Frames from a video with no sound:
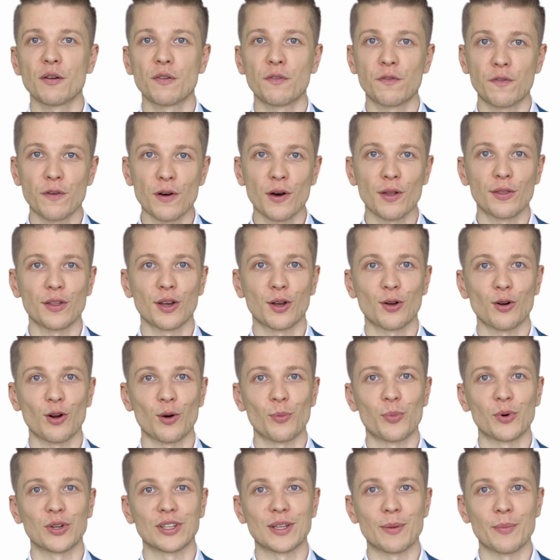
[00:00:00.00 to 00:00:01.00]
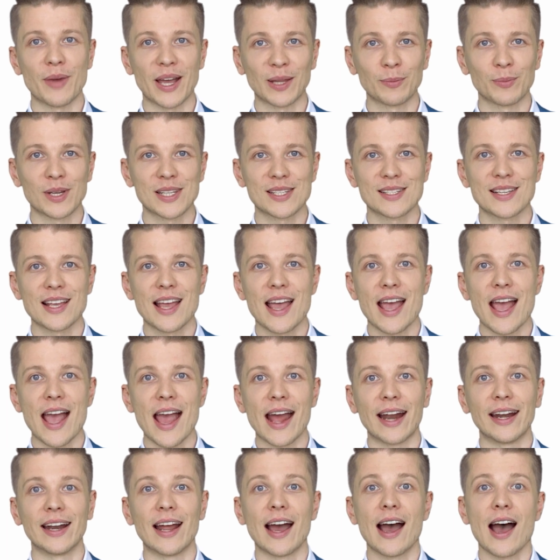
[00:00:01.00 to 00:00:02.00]
further corporate amendments
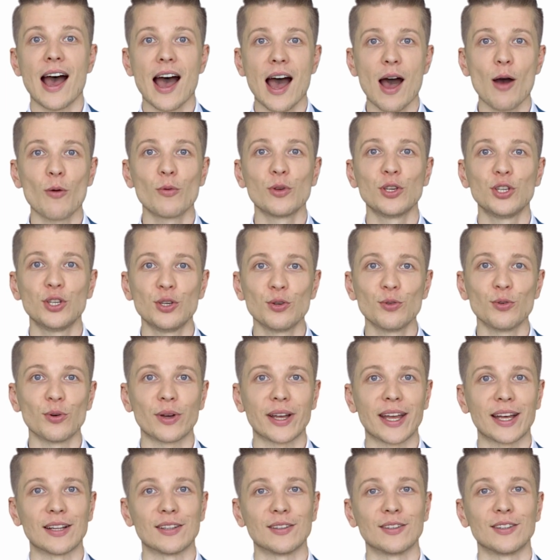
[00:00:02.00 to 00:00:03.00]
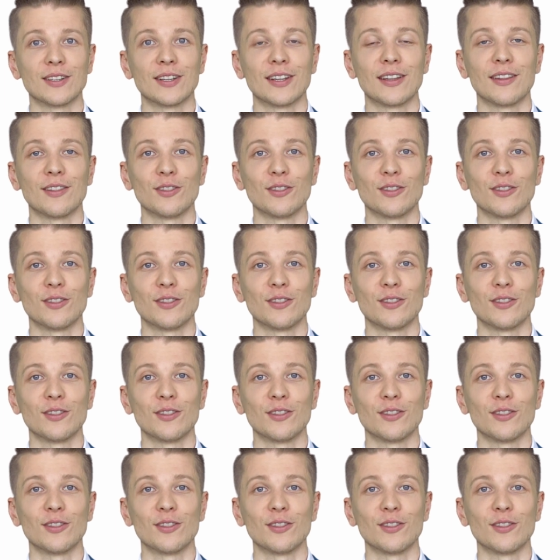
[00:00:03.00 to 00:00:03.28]
and how you can